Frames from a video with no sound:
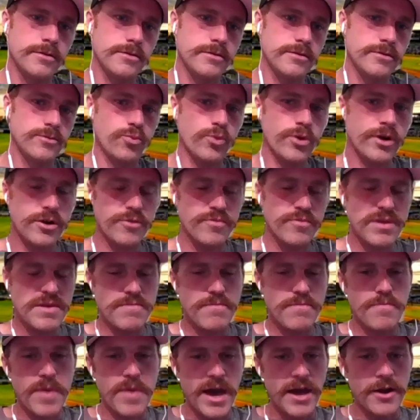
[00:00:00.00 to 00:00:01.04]
where it'd be
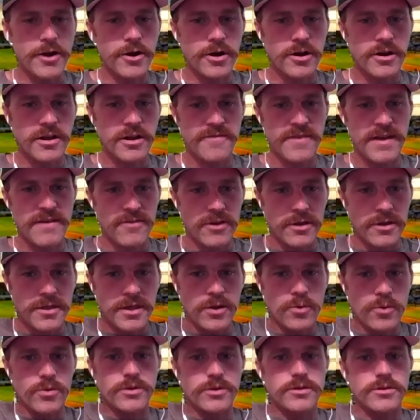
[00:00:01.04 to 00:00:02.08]
better if everything
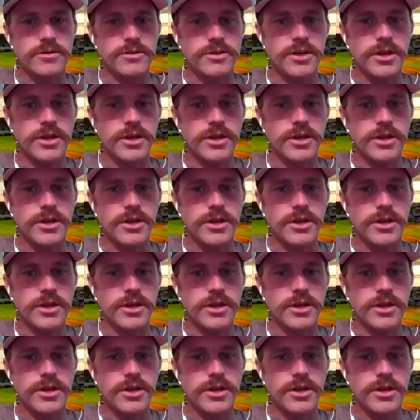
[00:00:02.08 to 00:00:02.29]
were,